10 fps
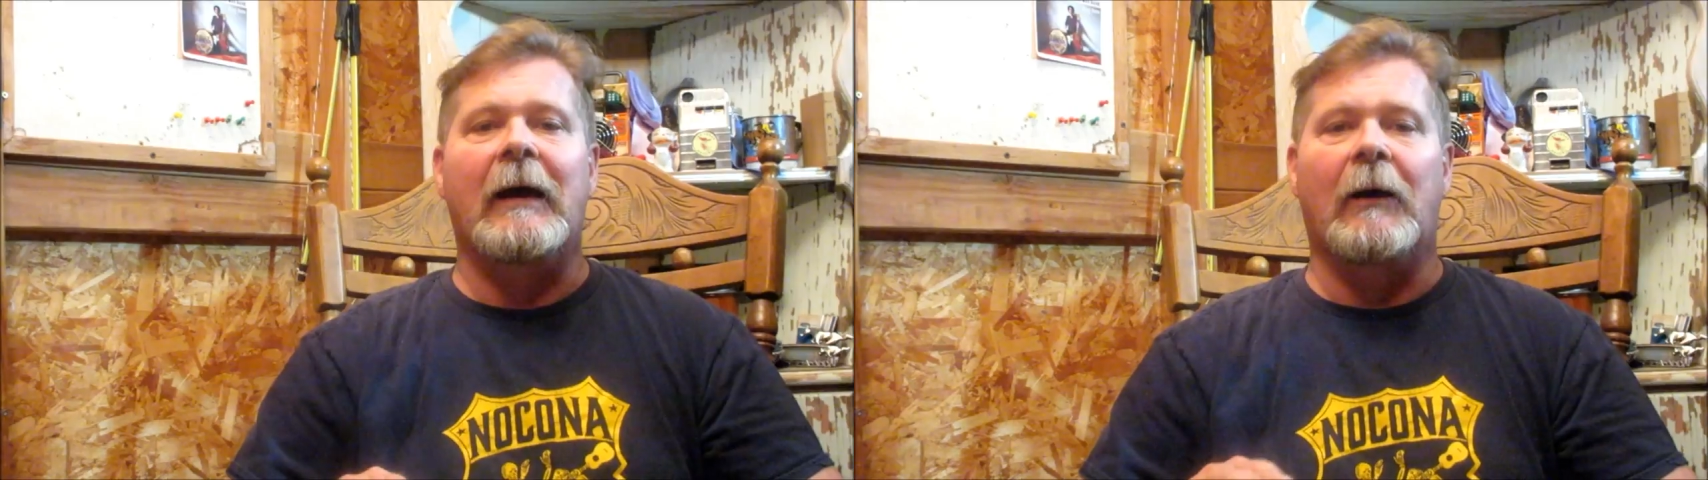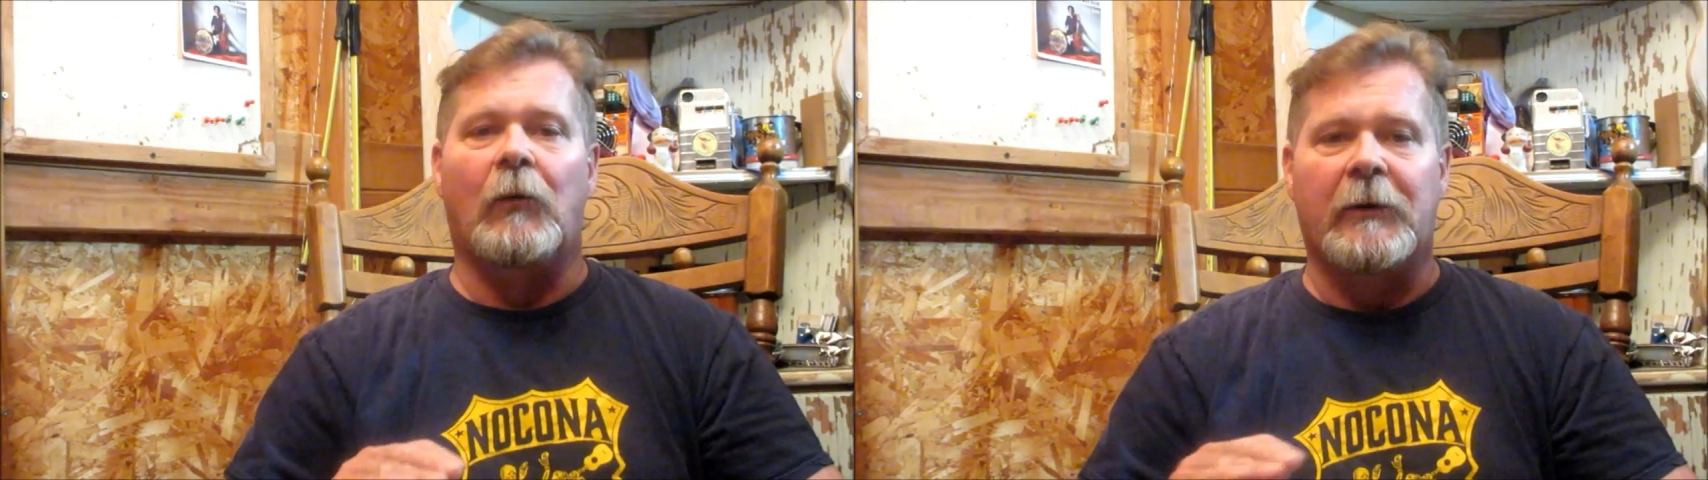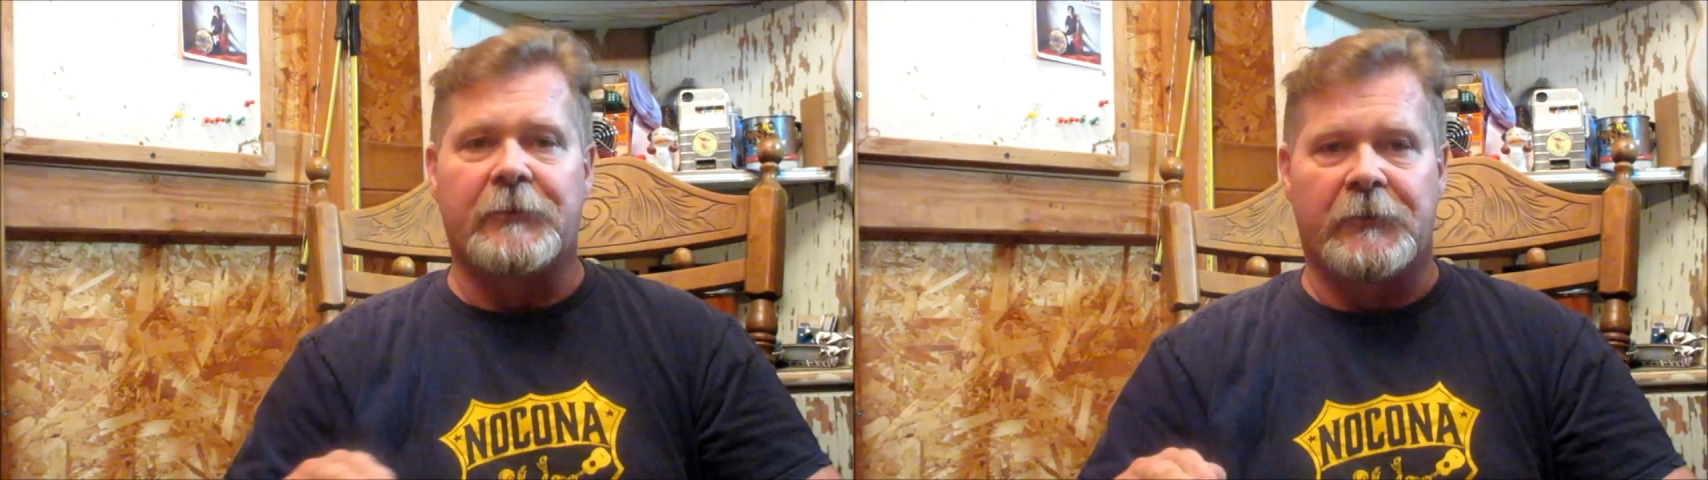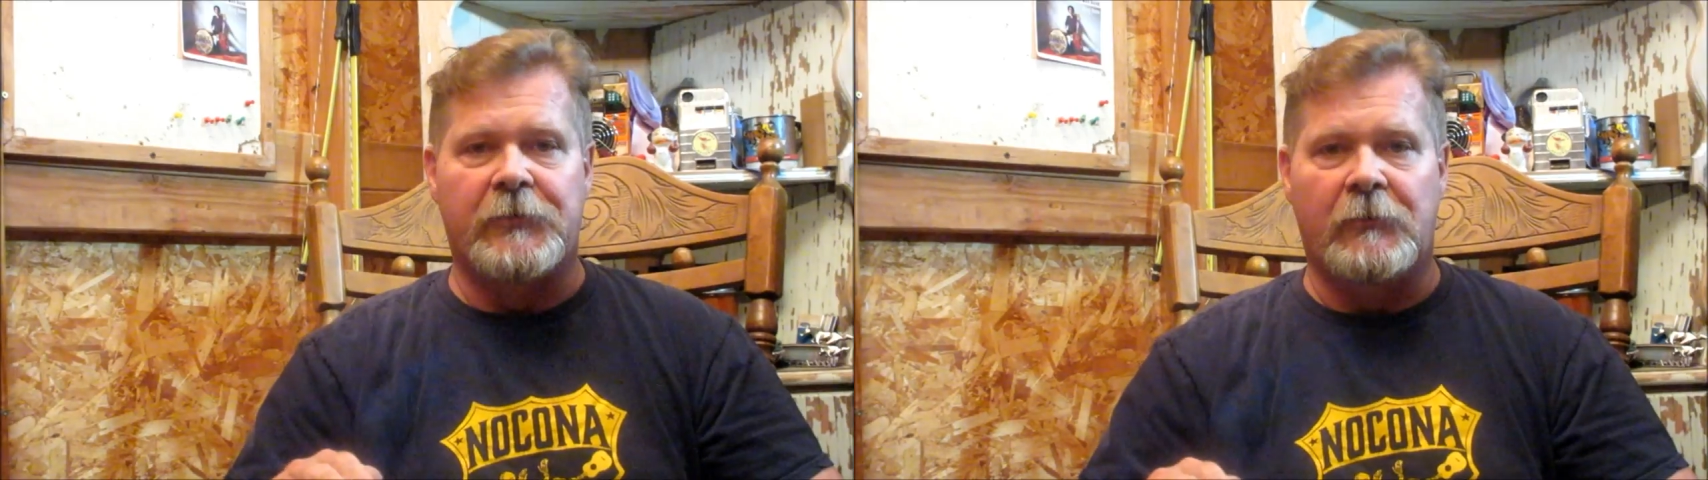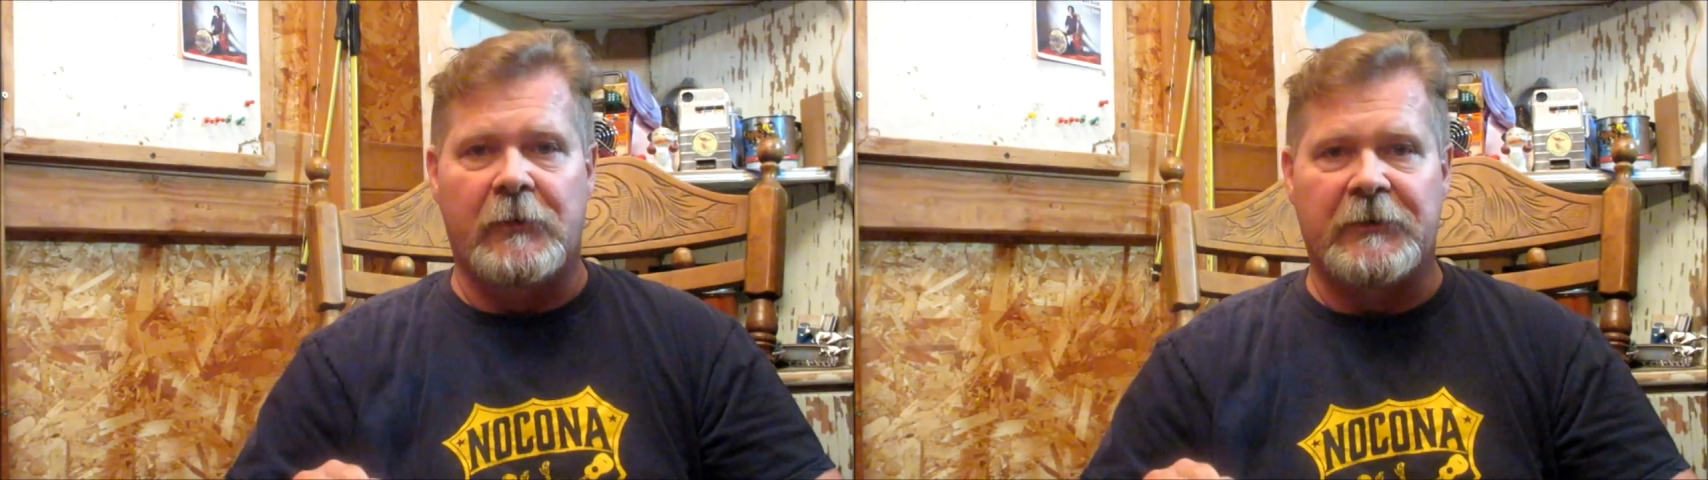and what their
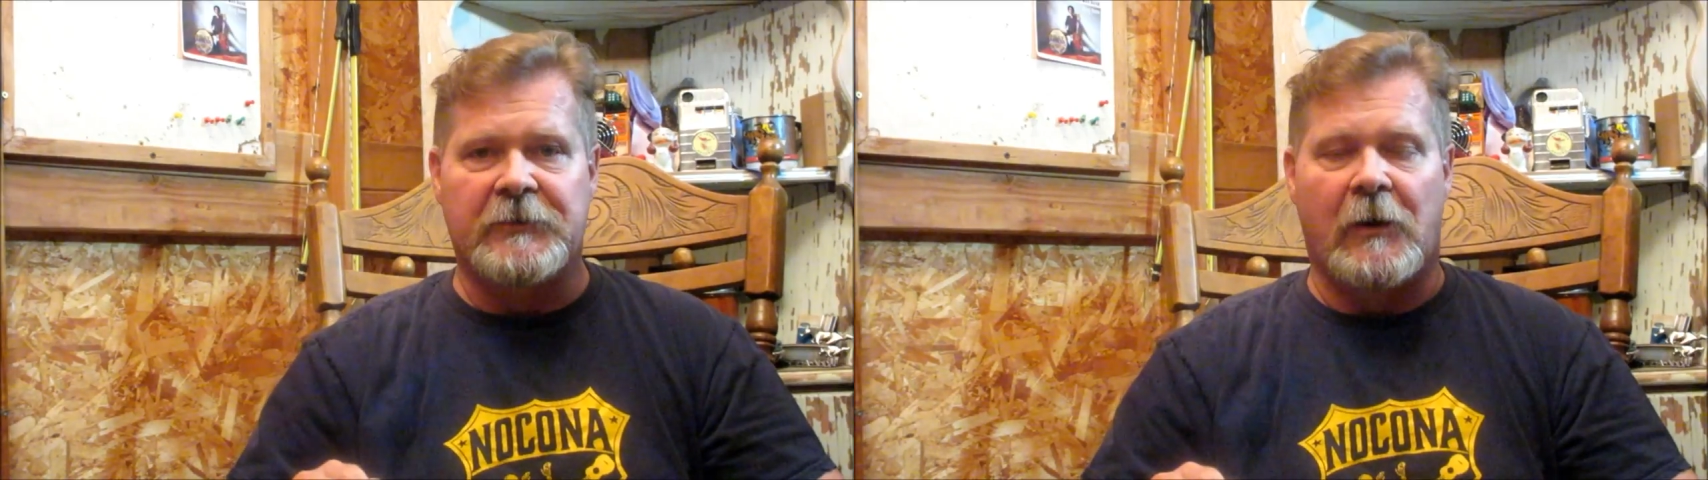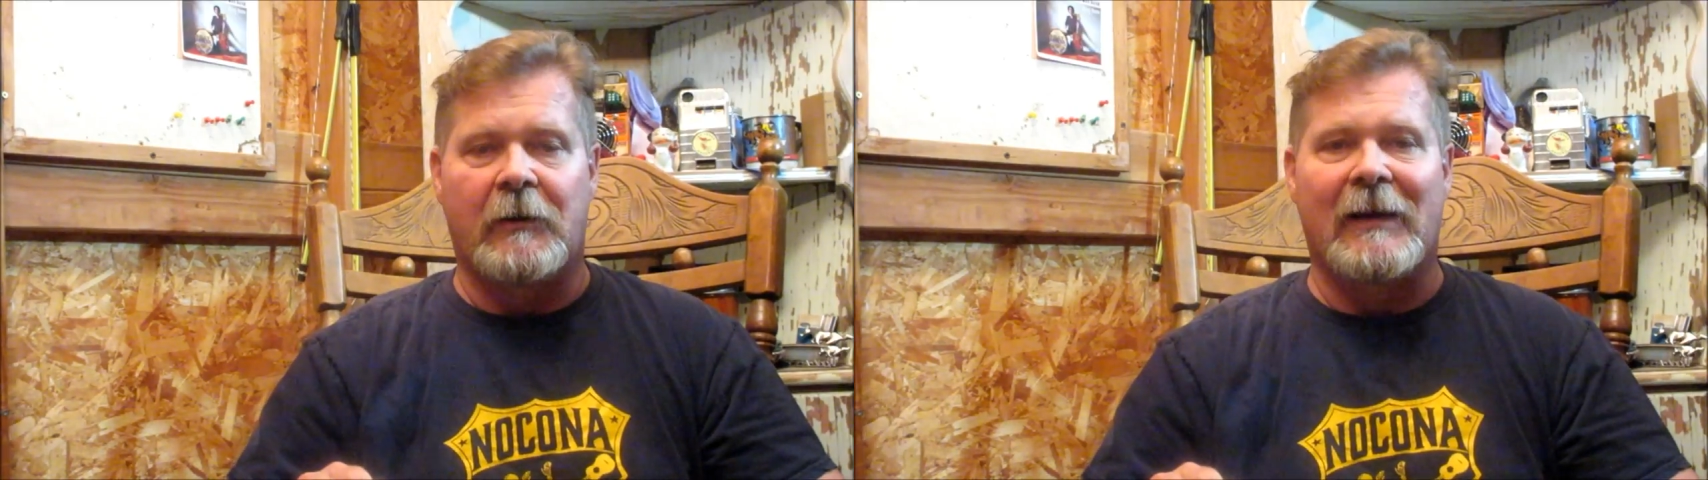tunings are.